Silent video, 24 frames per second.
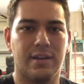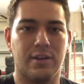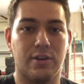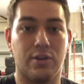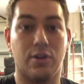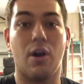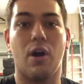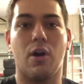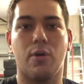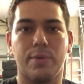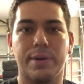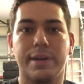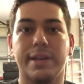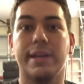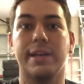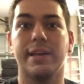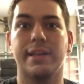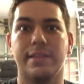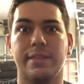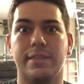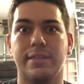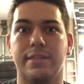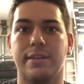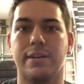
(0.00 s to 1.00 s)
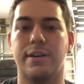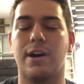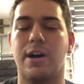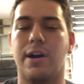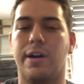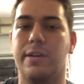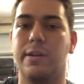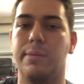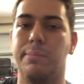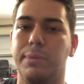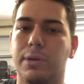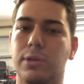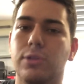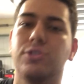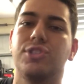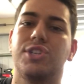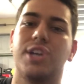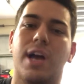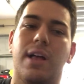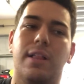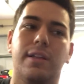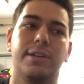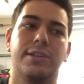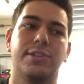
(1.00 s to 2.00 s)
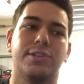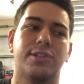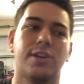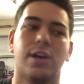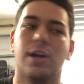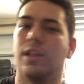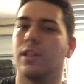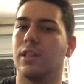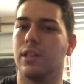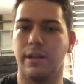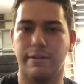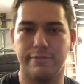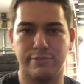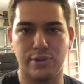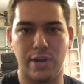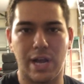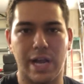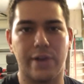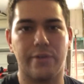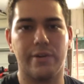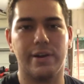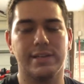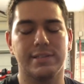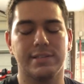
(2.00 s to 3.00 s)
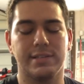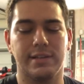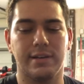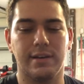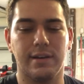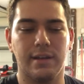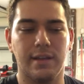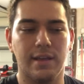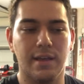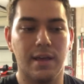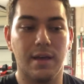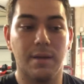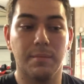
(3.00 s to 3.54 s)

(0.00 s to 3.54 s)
or already in the Honda Build Challenge love drag racing.